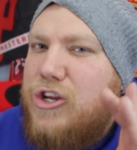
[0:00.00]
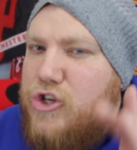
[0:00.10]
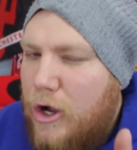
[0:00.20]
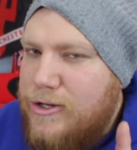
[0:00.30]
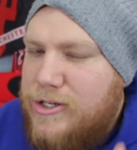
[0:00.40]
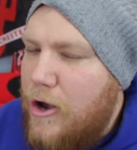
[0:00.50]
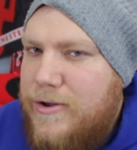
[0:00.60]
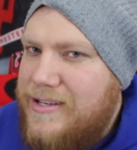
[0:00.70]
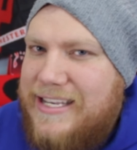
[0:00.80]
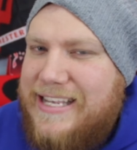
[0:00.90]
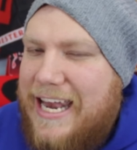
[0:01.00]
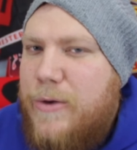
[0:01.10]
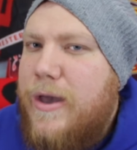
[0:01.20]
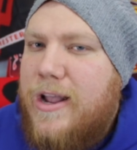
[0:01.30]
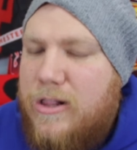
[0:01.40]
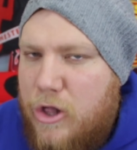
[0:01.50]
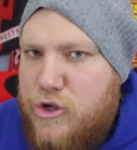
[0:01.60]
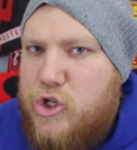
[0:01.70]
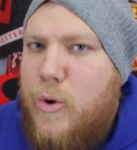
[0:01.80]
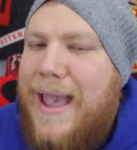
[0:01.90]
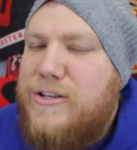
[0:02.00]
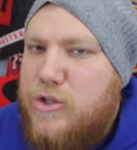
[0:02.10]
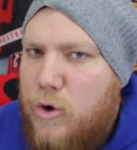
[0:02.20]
John Stones is anywhere close to as